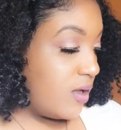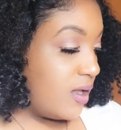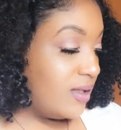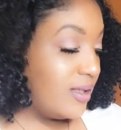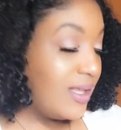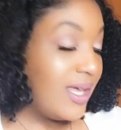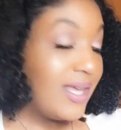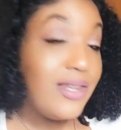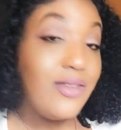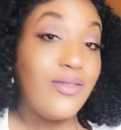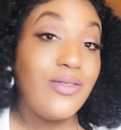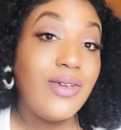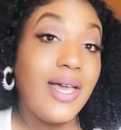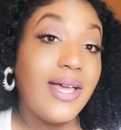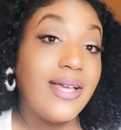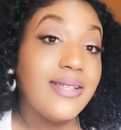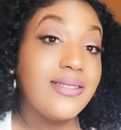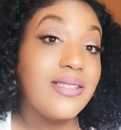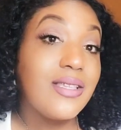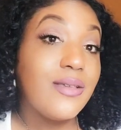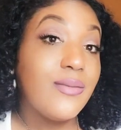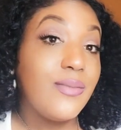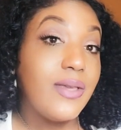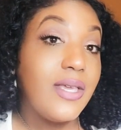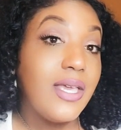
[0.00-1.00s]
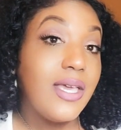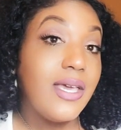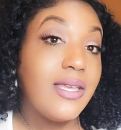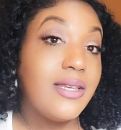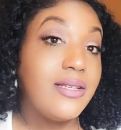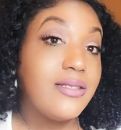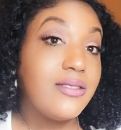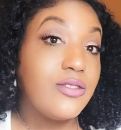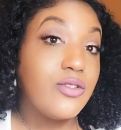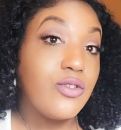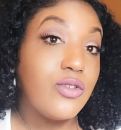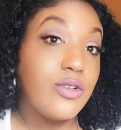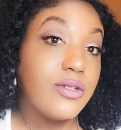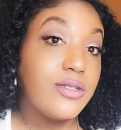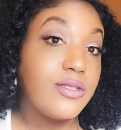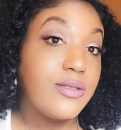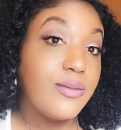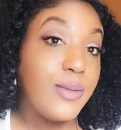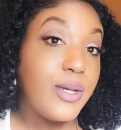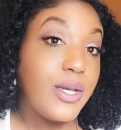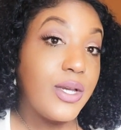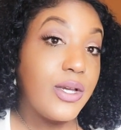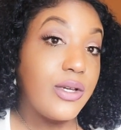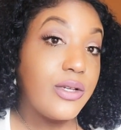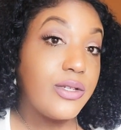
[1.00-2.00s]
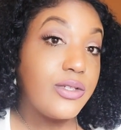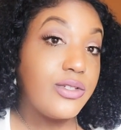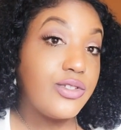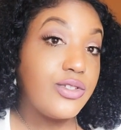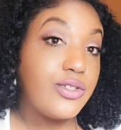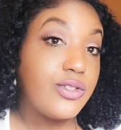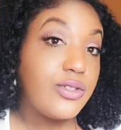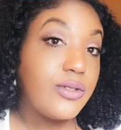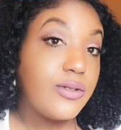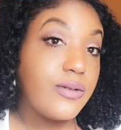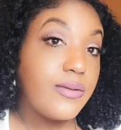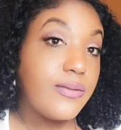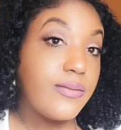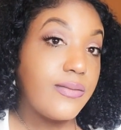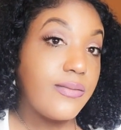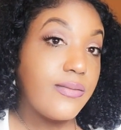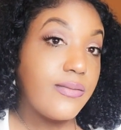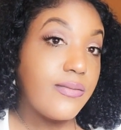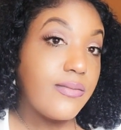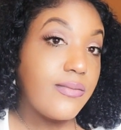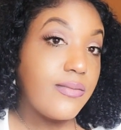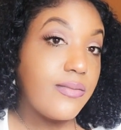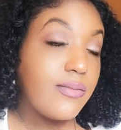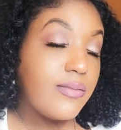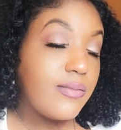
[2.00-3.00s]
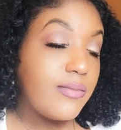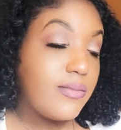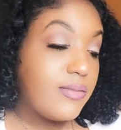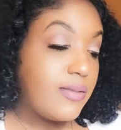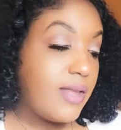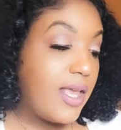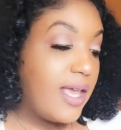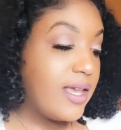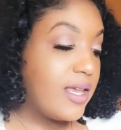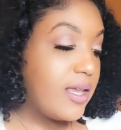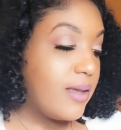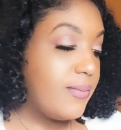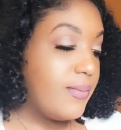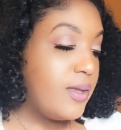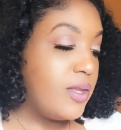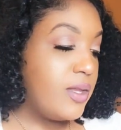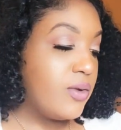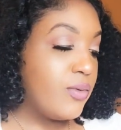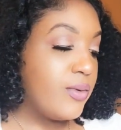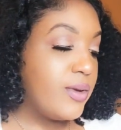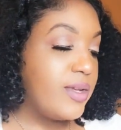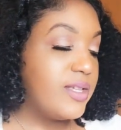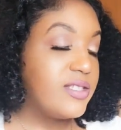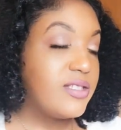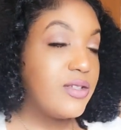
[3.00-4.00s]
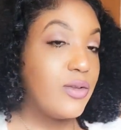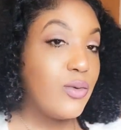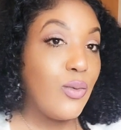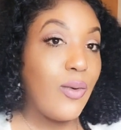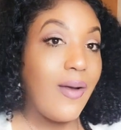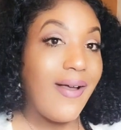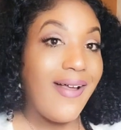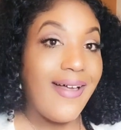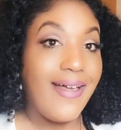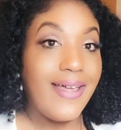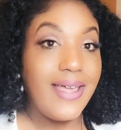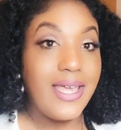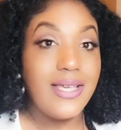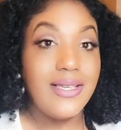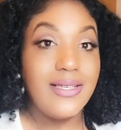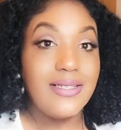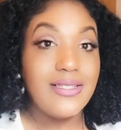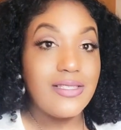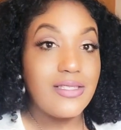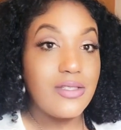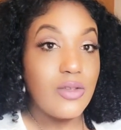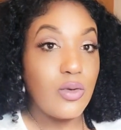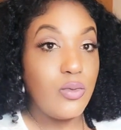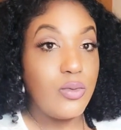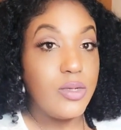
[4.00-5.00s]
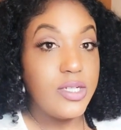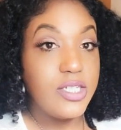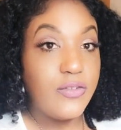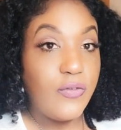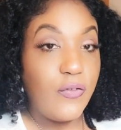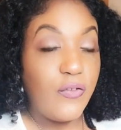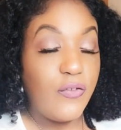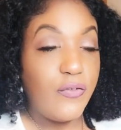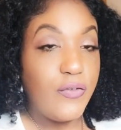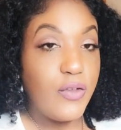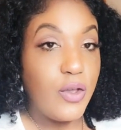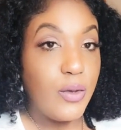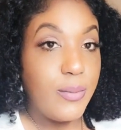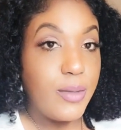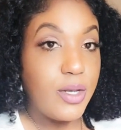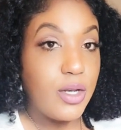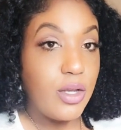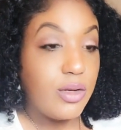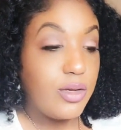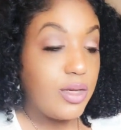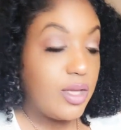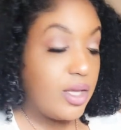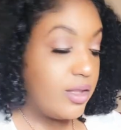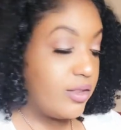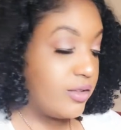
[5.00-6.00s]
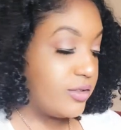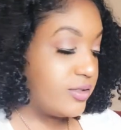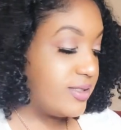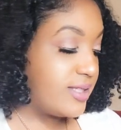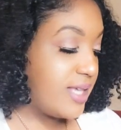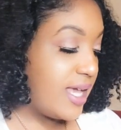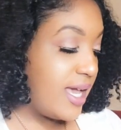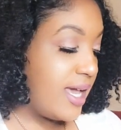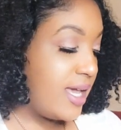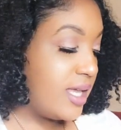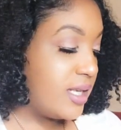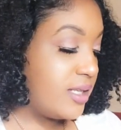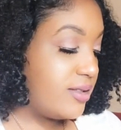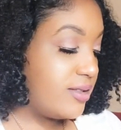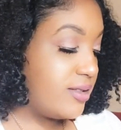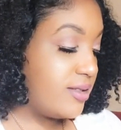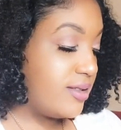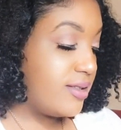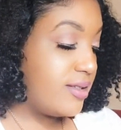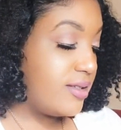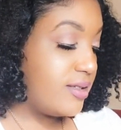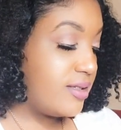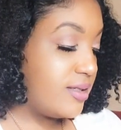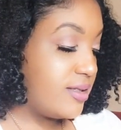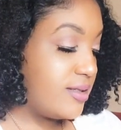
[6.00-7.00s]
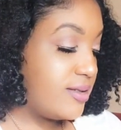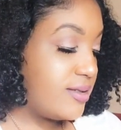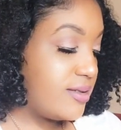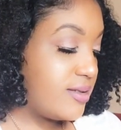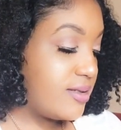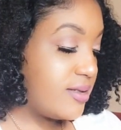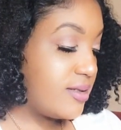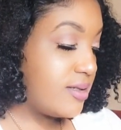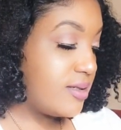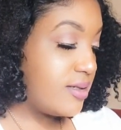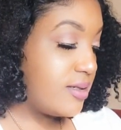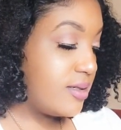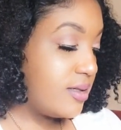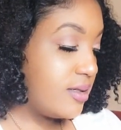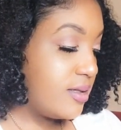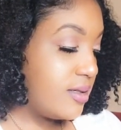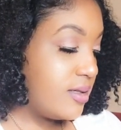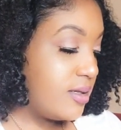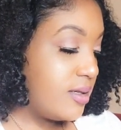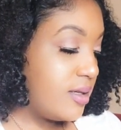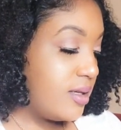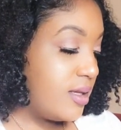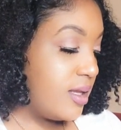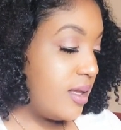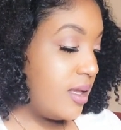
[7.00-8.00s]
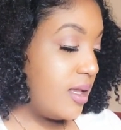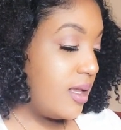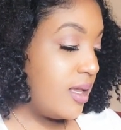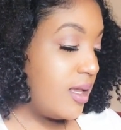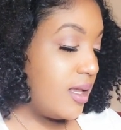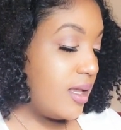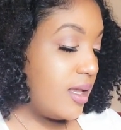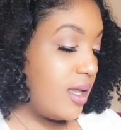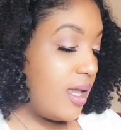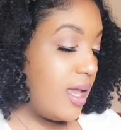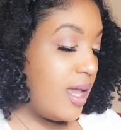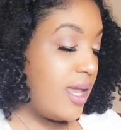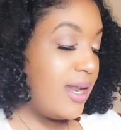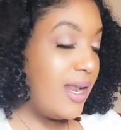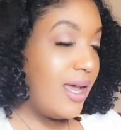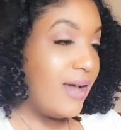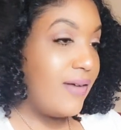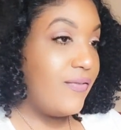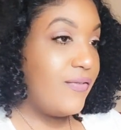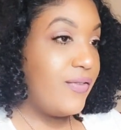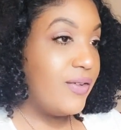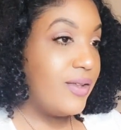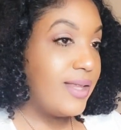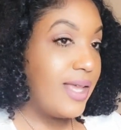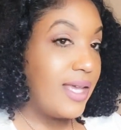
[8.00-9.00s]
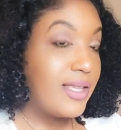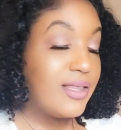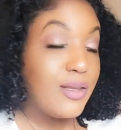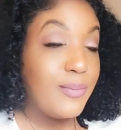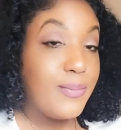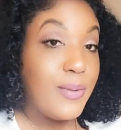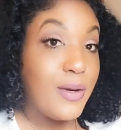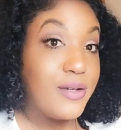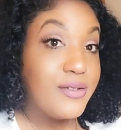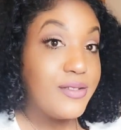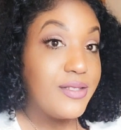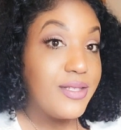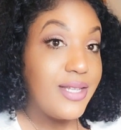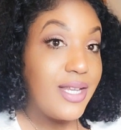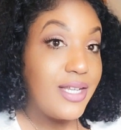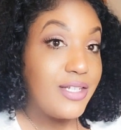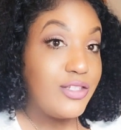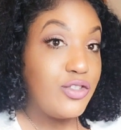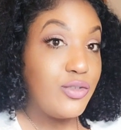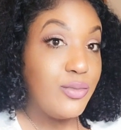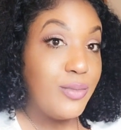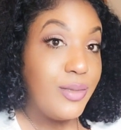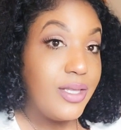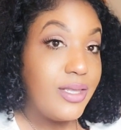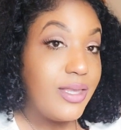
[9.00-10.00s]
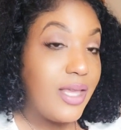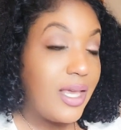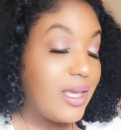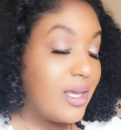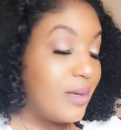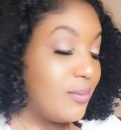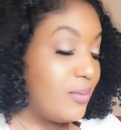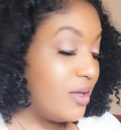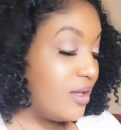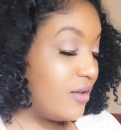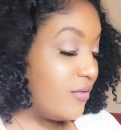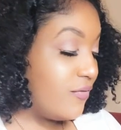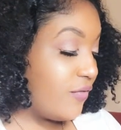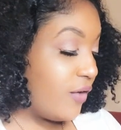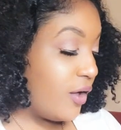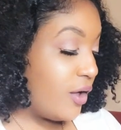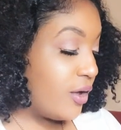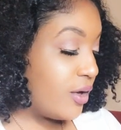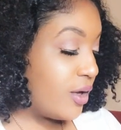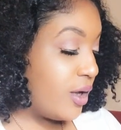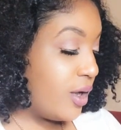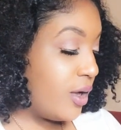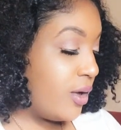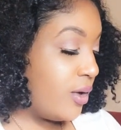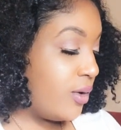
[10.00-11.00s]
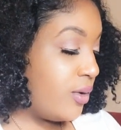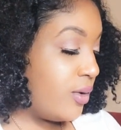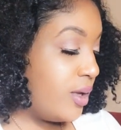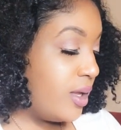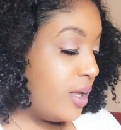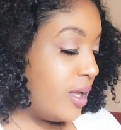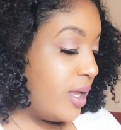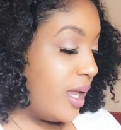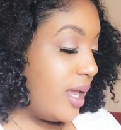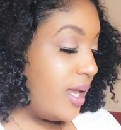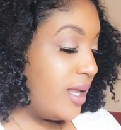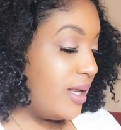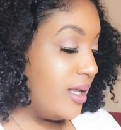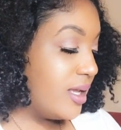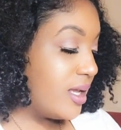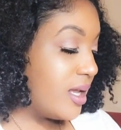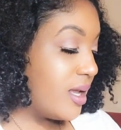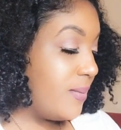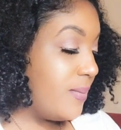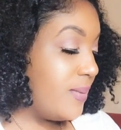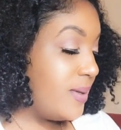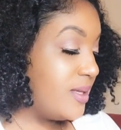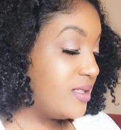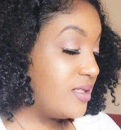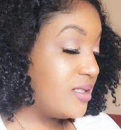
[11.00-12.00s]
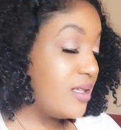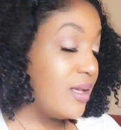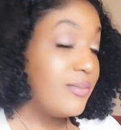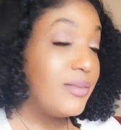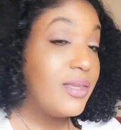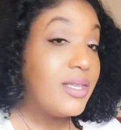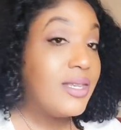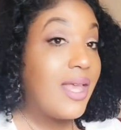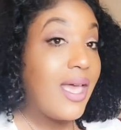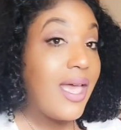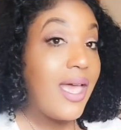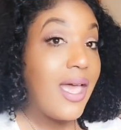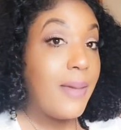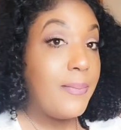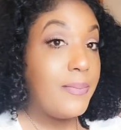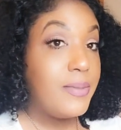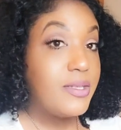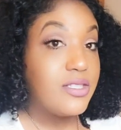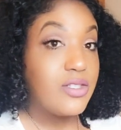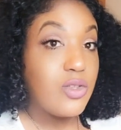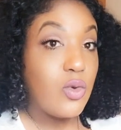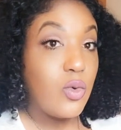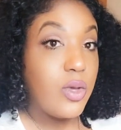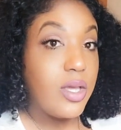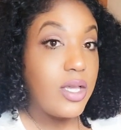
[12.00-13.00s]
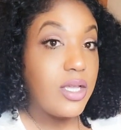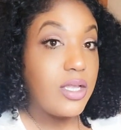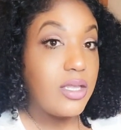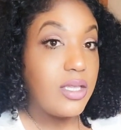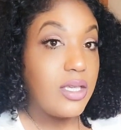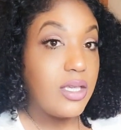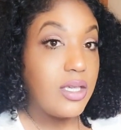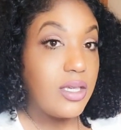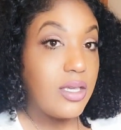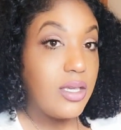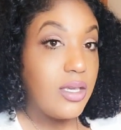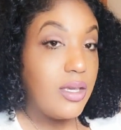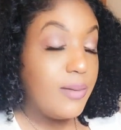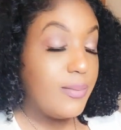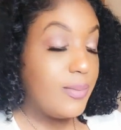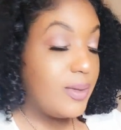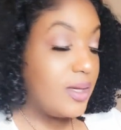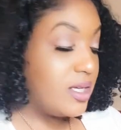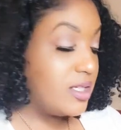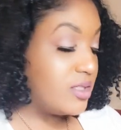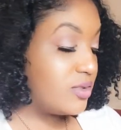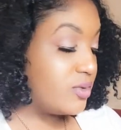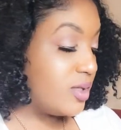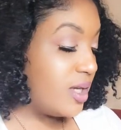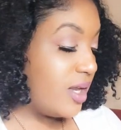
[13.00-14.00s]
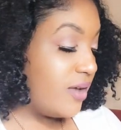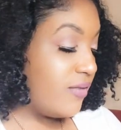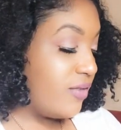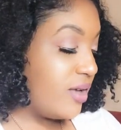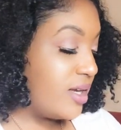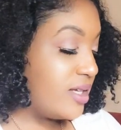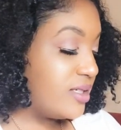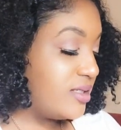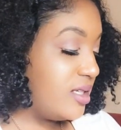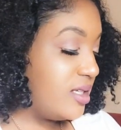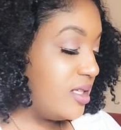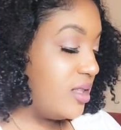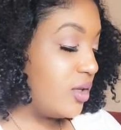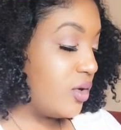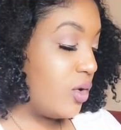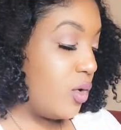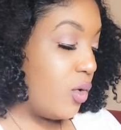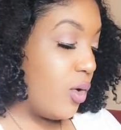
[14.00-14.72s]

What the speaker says: A lot of you guys can be headed towards marriage. That can be the reason why it's wish fulfillment on the other side to this. And I feel like the person that you meet, they could be a Virgo. And it could be something that happens quickly. Because whenever I see the